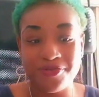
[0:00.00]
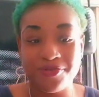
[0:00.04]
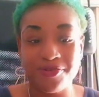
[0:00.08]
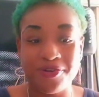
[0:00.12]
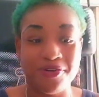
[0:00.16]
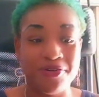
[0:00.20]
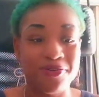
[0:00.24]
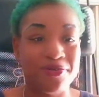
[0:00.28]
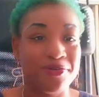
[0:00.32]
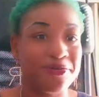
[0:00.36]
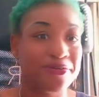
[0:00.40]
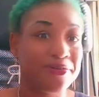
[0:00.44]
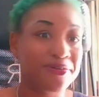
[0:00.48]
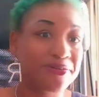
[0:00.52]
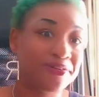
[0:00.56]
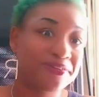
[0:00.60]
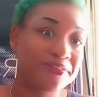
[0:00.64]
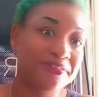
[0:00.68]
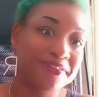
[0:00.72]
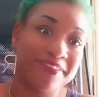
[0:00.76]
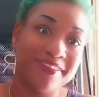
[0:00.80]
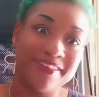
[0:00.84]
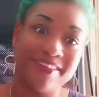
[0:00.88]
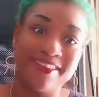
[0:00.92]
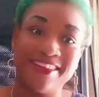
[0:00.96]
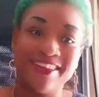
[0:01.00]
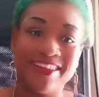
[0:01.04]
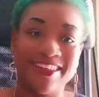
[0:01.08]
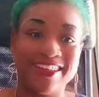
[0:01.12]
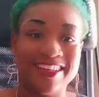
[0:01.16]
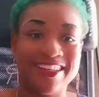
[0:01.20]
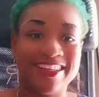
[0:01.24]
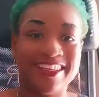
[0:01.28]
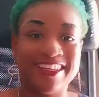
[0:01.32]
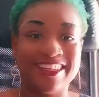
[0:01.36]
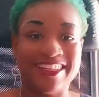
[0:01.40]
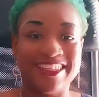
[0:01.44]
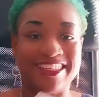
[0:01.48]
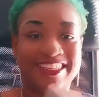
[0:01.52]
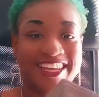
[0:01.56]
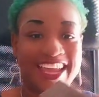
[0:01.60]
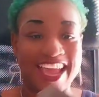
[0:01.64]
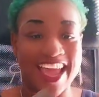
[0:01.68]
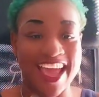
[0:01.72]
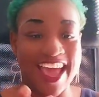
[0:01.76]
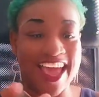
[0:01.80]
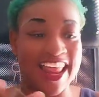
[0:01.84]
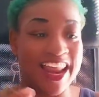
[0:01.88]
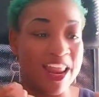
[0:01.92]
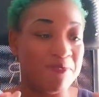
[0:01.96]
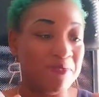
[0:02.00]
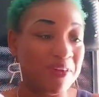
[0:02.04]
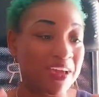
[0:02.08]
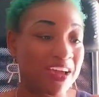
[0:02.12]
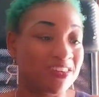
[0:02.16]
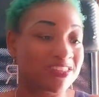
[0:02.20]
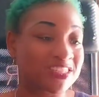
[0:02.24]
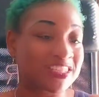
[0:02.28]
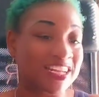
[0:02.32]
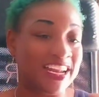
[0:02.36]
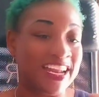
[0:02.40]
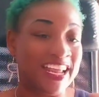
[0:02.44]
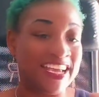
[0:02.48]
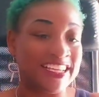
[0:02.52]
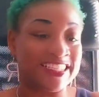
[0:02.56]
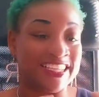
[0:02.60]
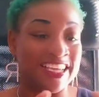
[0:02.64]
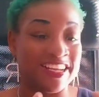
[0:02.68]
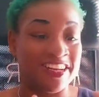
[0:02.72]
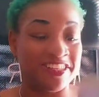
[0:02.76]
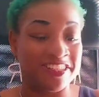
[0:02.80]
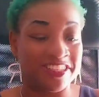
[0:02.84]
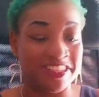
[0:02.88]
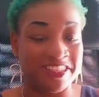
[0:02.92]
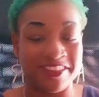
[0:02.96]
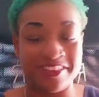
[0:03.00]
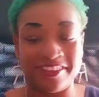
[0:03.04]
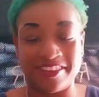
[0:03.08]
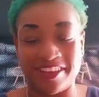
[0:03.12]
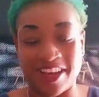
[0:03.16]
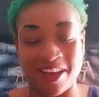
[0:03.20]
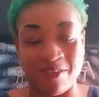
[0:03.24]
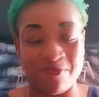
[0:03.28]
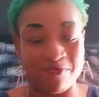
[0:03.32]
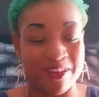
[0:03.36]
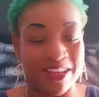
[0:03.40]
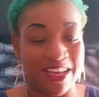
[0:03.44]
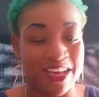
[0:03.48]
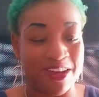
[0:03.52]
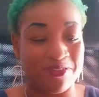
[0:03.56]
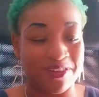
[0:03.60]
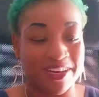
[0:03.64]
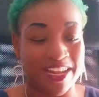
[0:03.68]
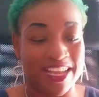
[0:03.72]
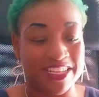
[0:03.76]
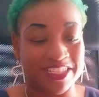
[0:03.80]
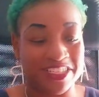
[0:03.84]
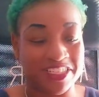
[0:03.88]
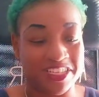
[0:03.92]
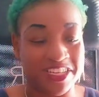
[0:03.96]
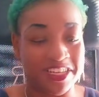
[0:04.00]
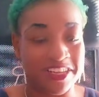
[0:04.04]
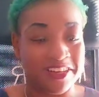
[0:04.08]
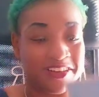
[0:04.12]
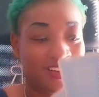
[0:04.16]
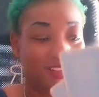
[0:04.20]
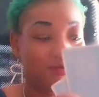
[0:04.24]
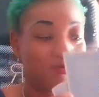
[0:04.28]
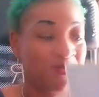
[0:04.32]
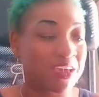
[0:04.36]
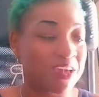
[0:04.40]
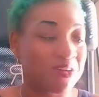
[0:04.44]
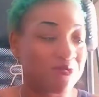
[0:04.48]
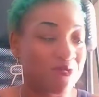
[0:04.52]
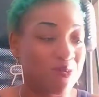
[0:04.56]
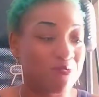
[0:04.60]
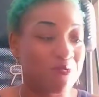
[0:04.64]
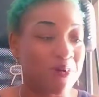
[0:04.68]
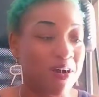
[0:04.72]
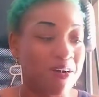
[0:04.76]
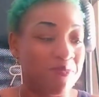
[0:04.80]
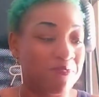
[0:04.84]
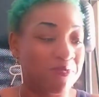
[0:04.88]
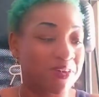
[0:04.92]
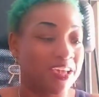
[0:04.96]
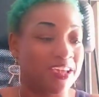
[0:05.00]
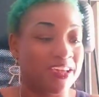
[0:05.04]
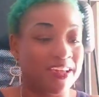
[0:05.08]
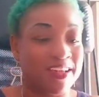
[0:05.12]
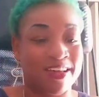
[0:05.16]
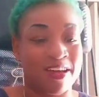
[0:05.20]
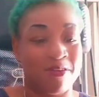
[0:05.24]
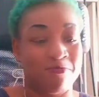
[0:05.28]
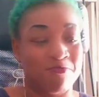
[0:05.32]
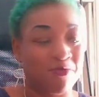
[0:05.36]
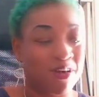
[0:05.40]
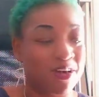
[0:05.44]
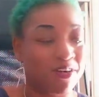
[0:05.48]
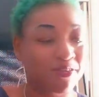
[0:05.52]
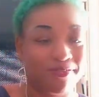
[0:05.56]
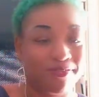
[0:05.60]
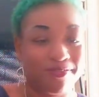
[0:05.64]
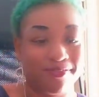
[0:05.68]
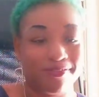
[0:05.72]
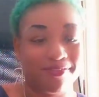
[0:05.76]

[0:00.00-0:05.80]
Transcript: Whew. Chad, let me go to the next energy. I'm done with that shit. Let me get one more. I'm going to get come more.